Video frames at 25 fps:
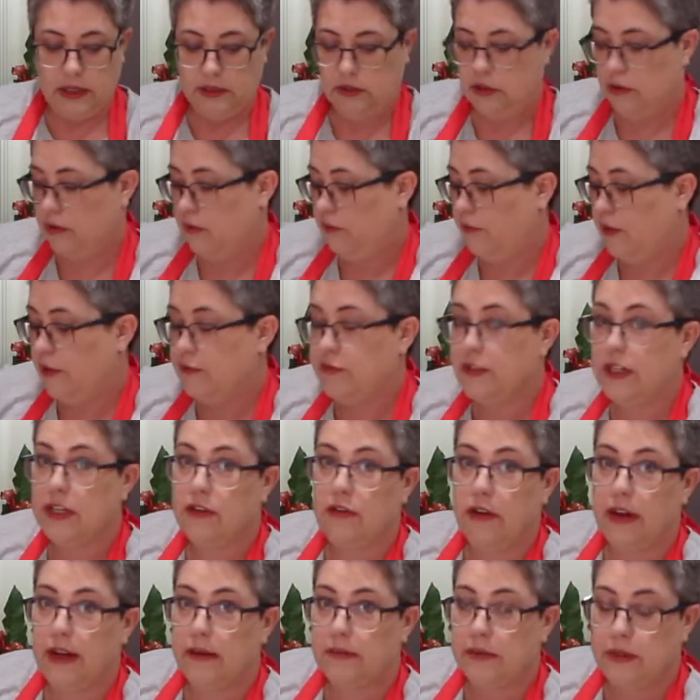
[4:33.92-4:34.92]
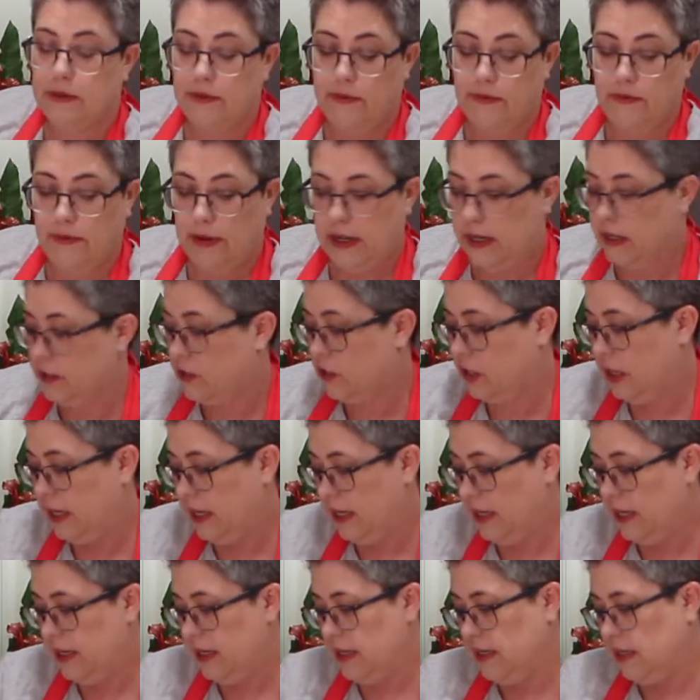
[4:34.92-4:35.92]
150 grams of feta
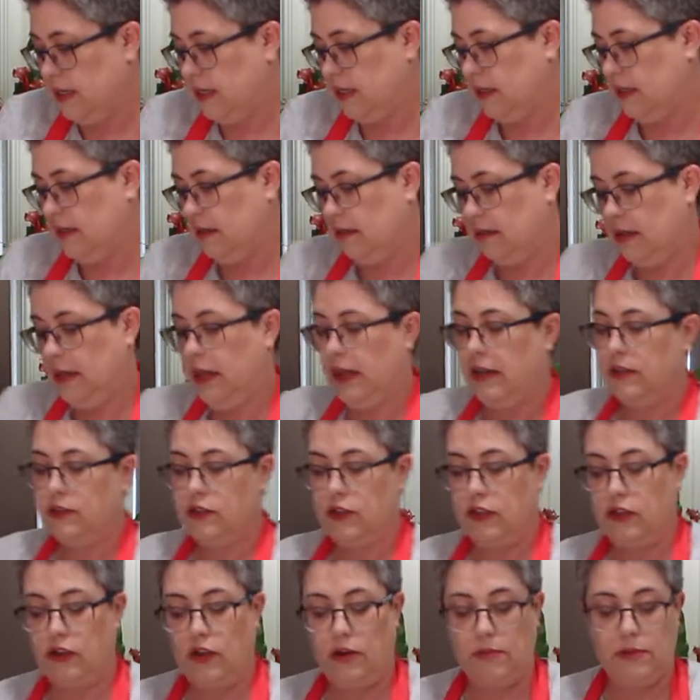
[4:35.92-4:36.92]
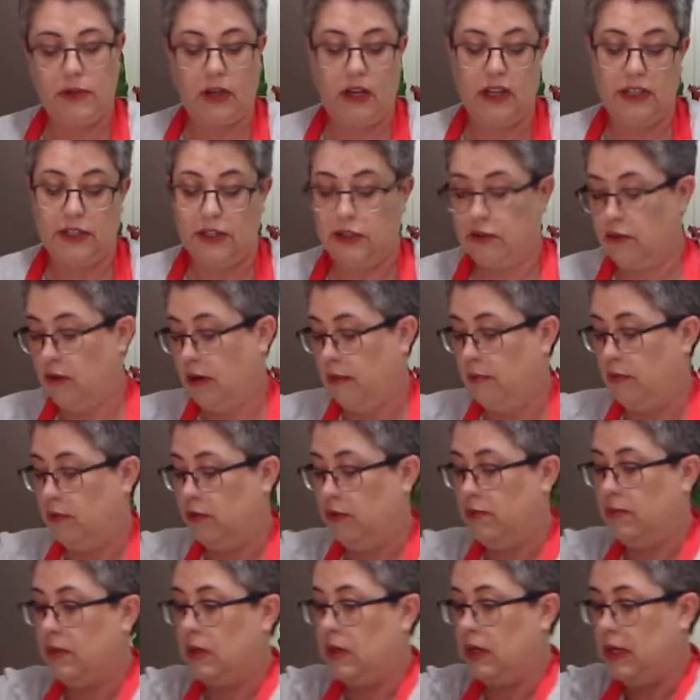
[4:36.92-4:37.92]
cheese cut into cubes. I just
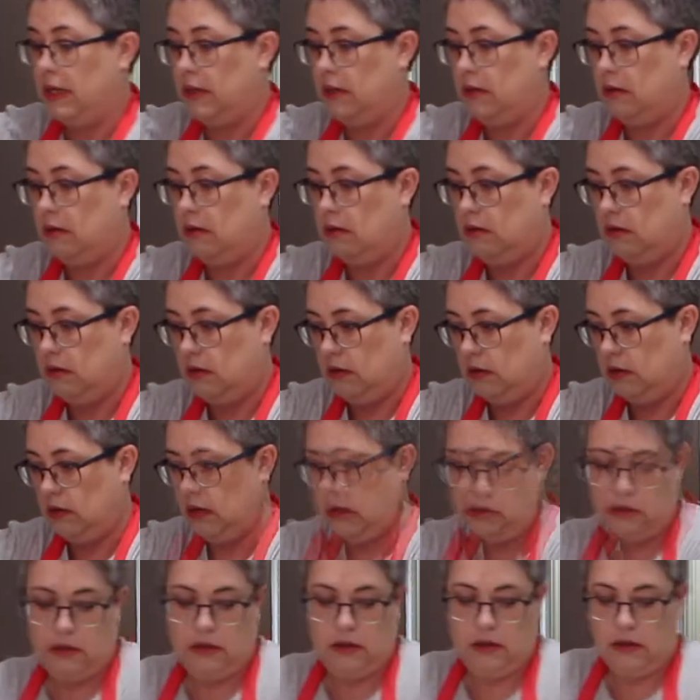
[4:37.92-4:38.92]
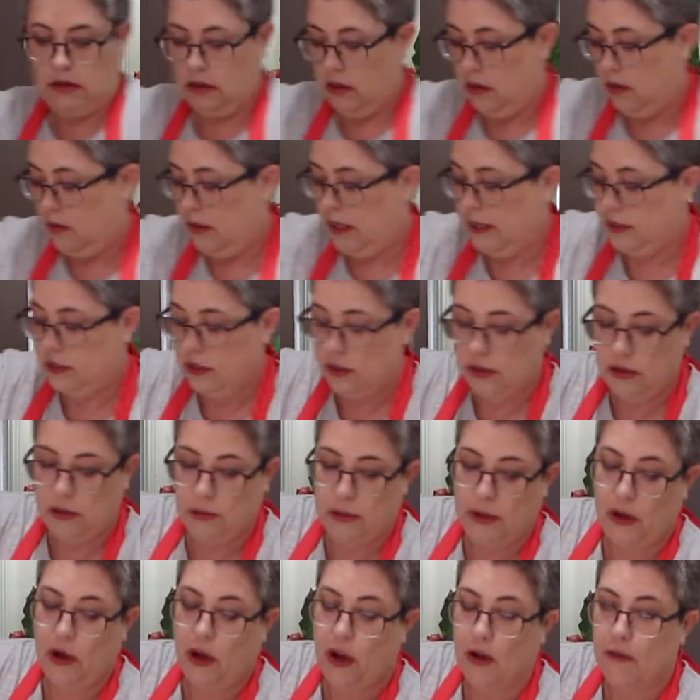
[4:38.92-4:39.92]
crumbled mine. That's a little
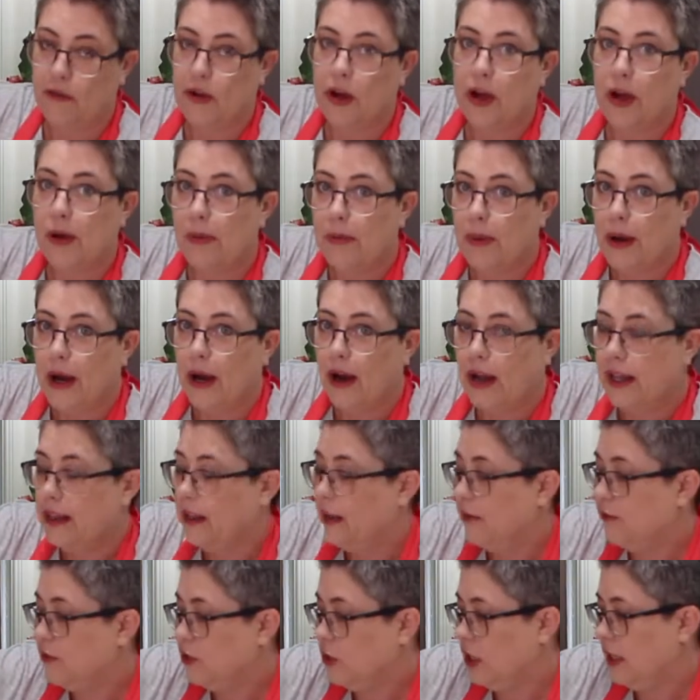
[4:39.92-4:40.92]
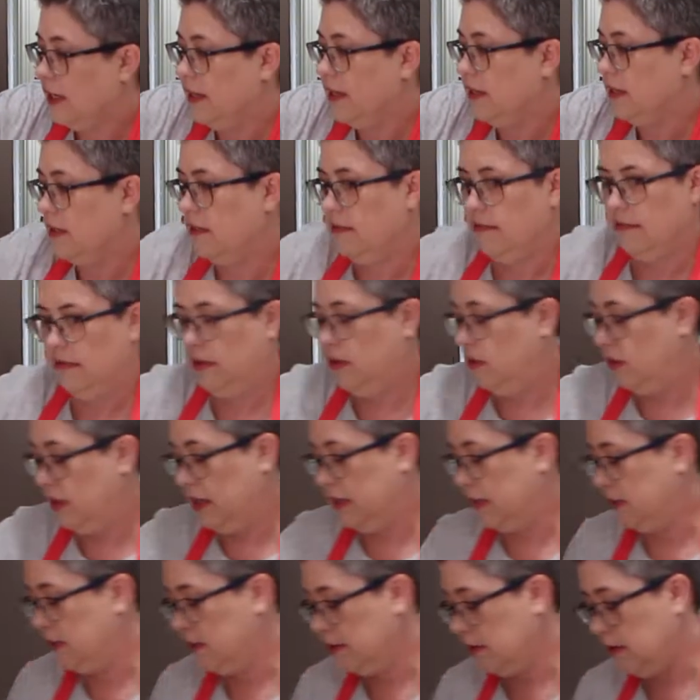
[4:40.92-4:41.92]
bit over, but I love cheese. Who
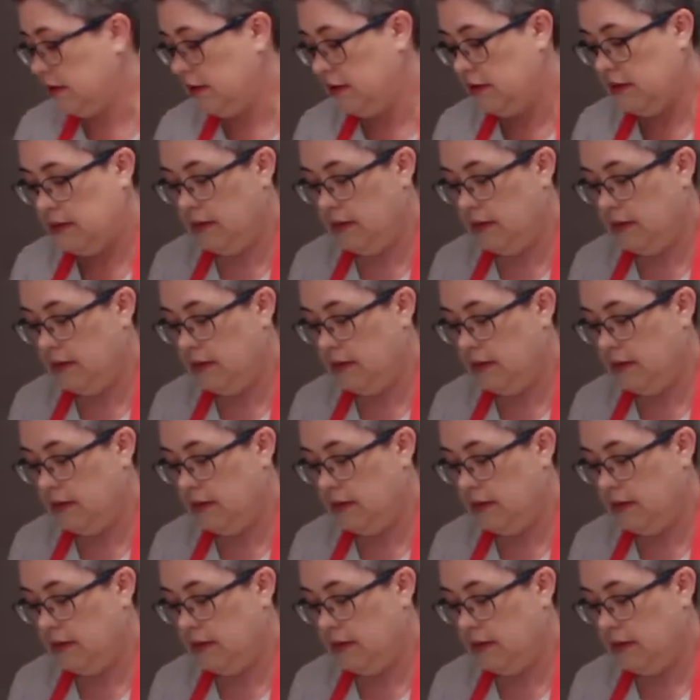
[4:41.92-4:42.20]
doesn't?